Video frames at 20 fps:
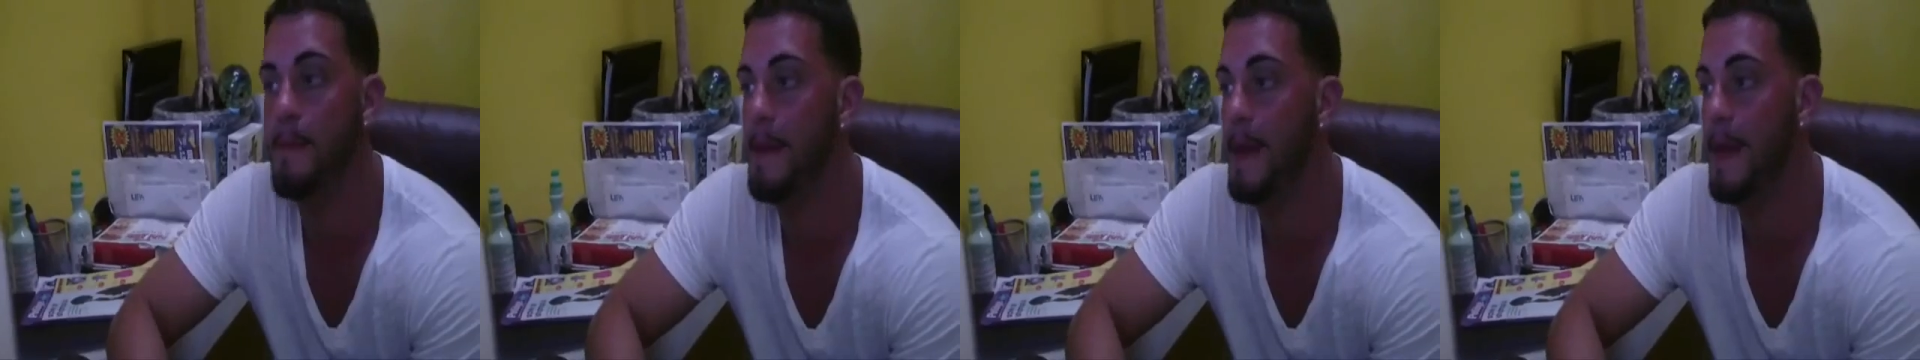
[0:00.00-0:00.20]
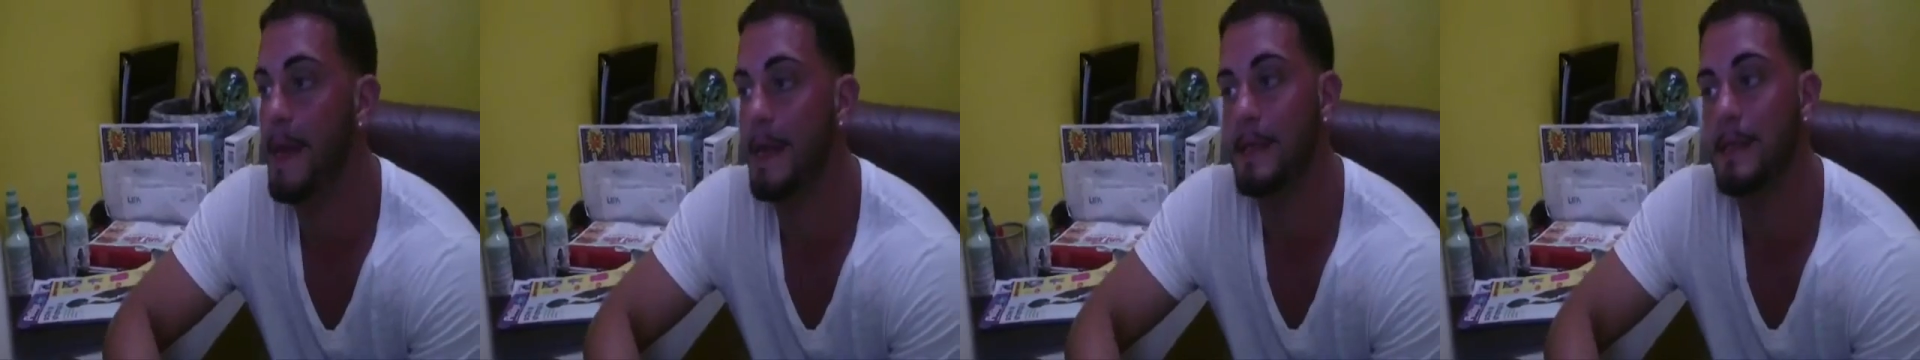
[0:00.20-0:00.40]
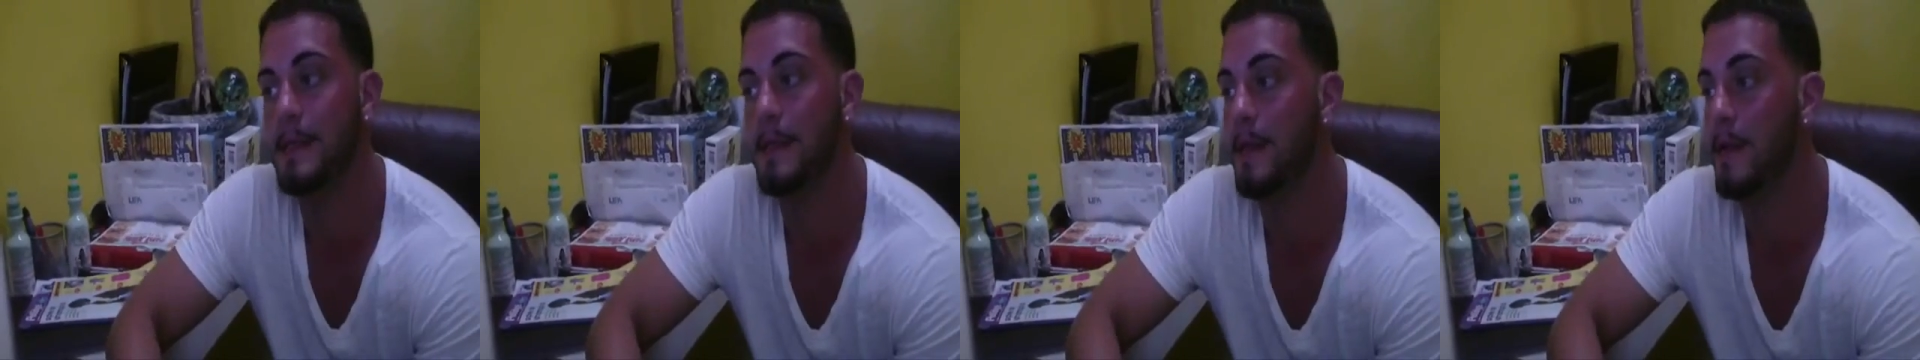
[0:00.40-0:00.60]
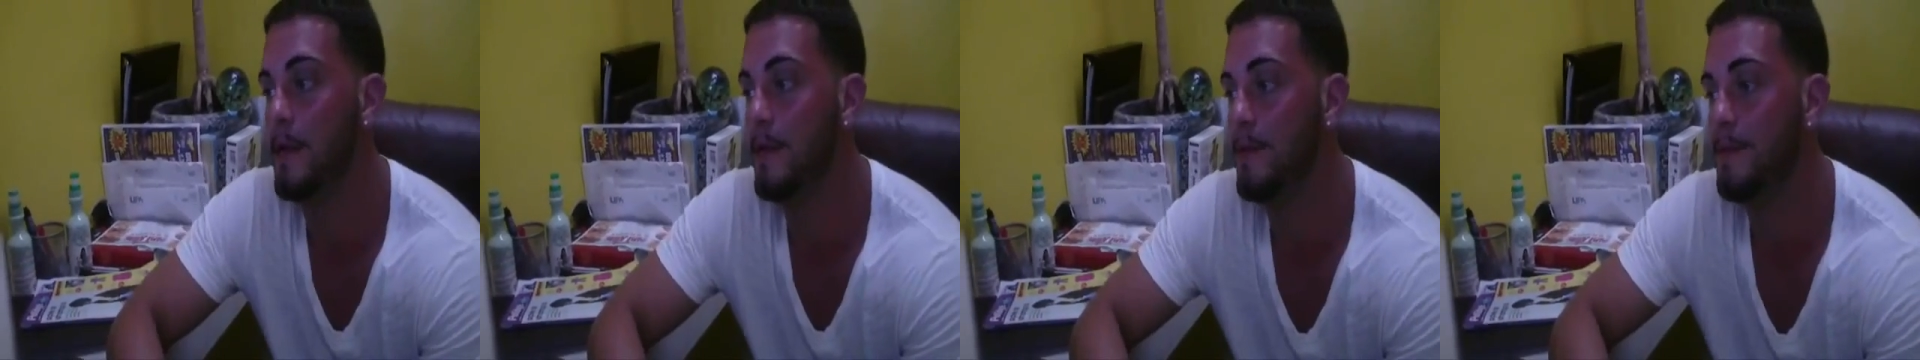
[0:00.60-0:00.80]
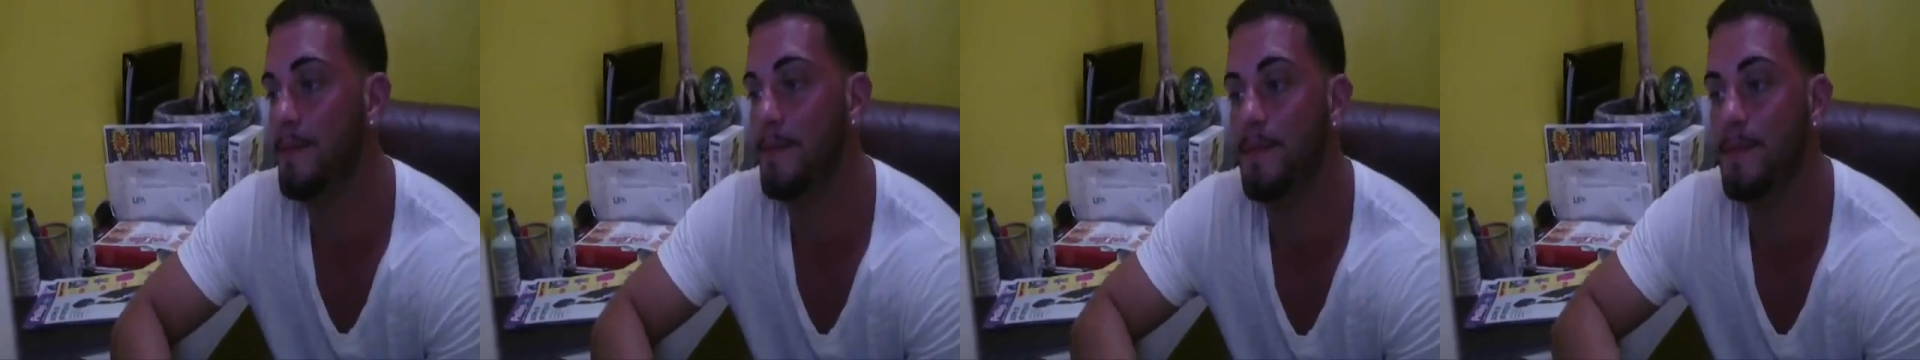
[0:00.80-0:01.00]
not in the past.
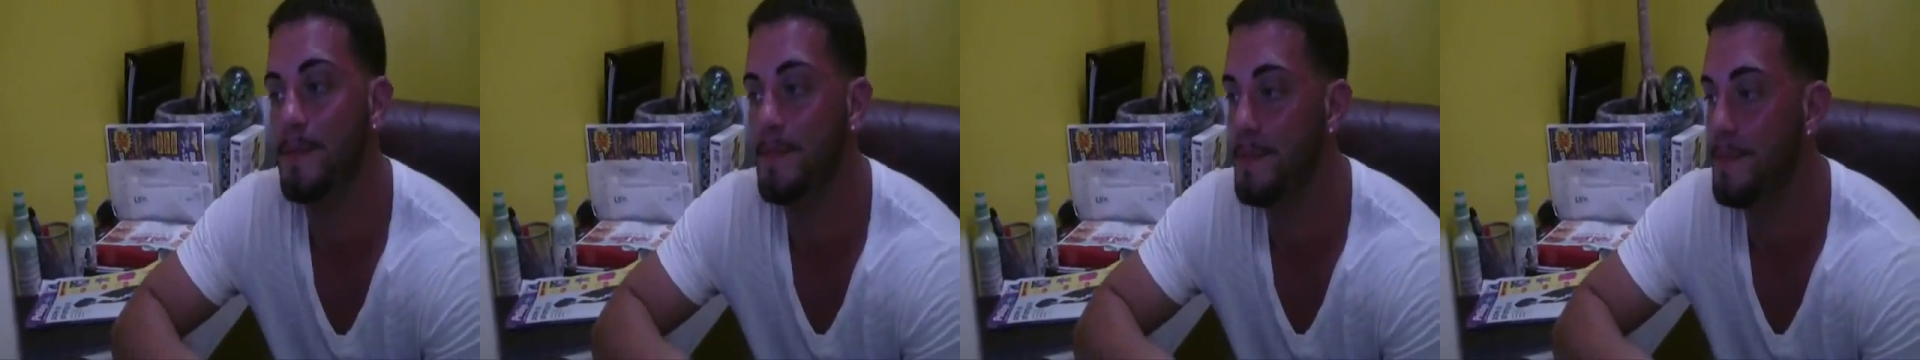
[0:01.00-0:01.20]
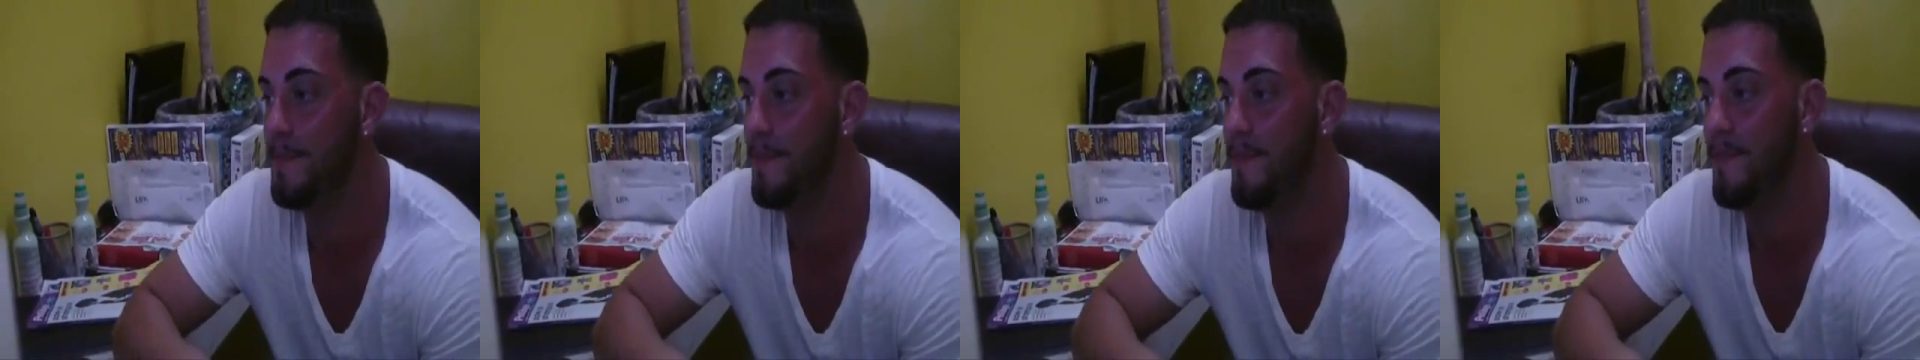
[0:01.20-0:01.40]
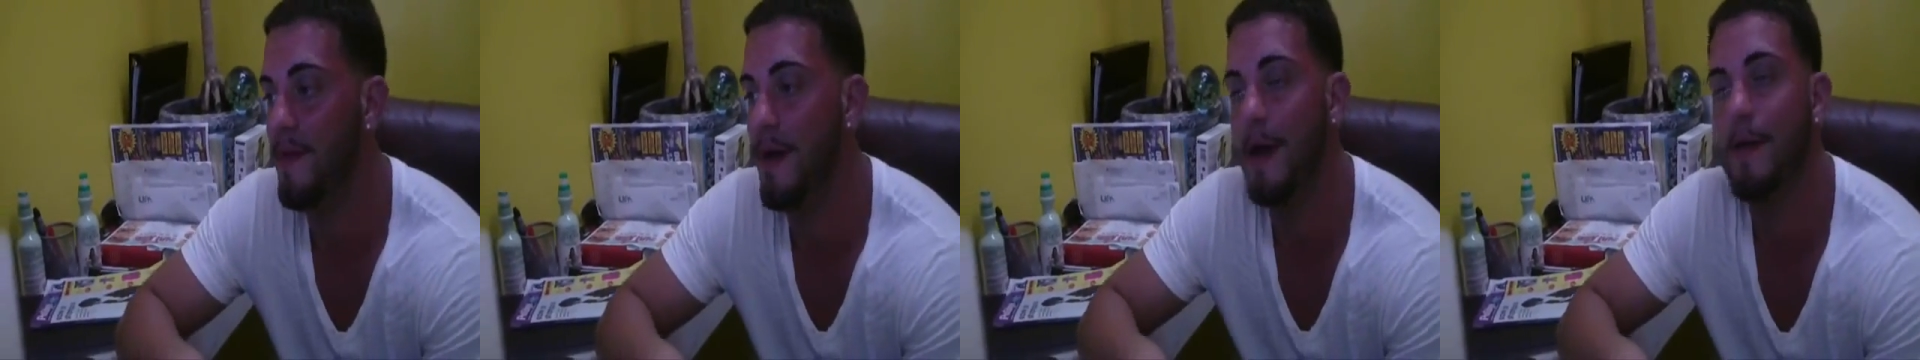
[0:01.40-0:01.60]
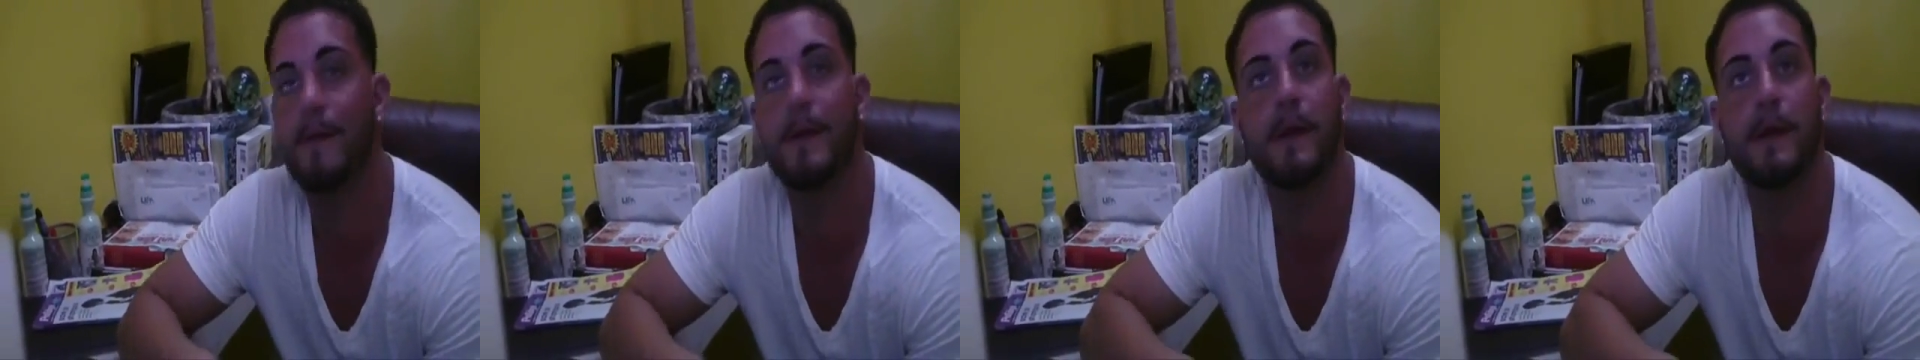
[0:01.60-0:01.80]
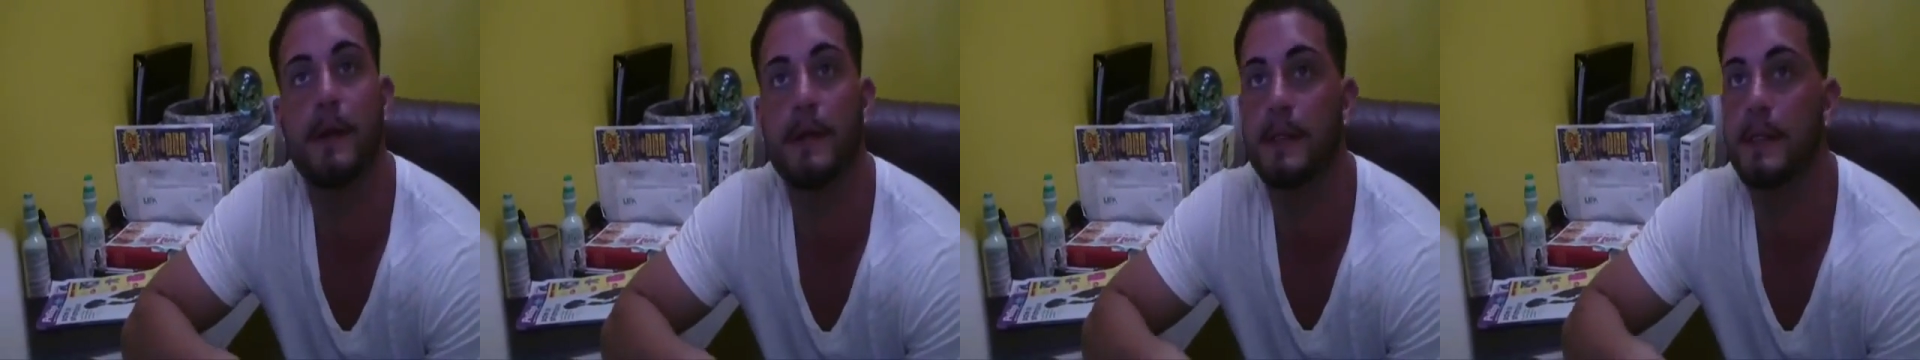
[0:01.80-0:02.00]

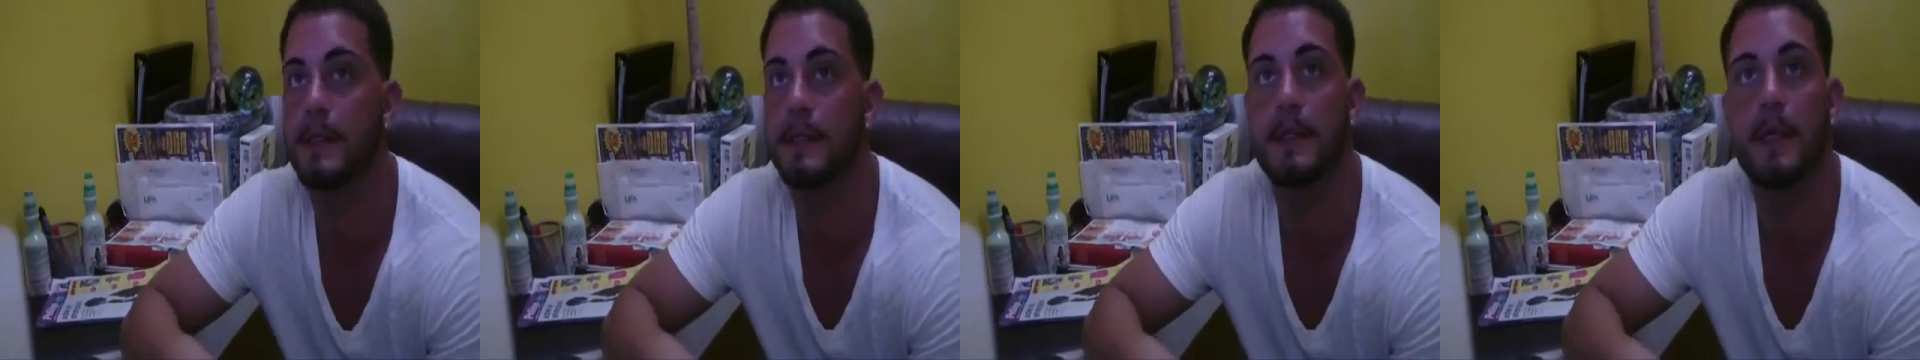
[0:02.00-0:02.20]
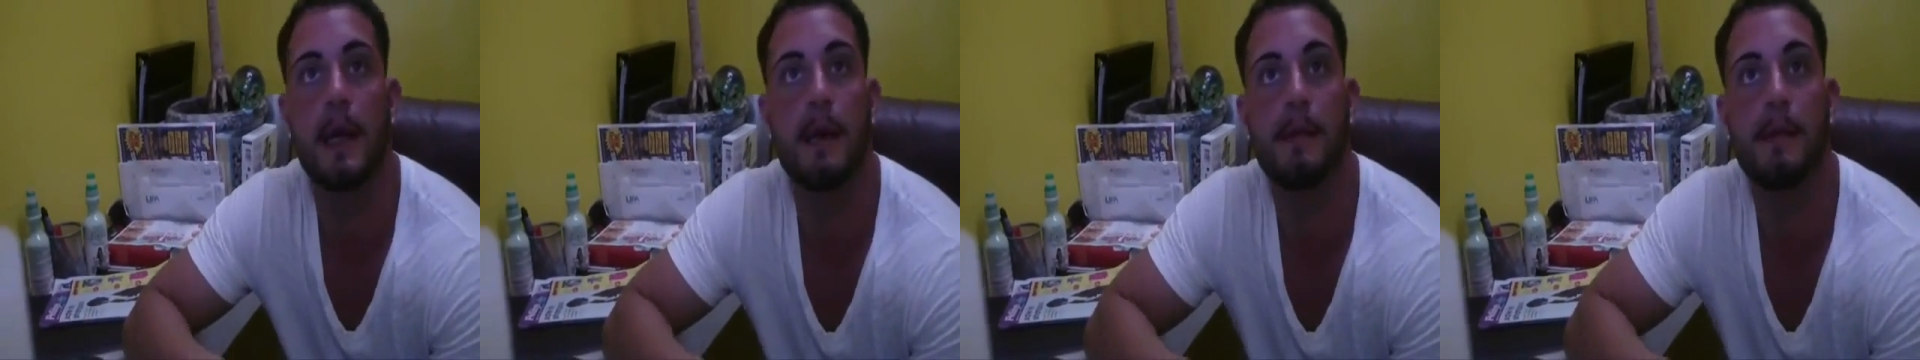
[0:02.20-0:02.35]
5 years.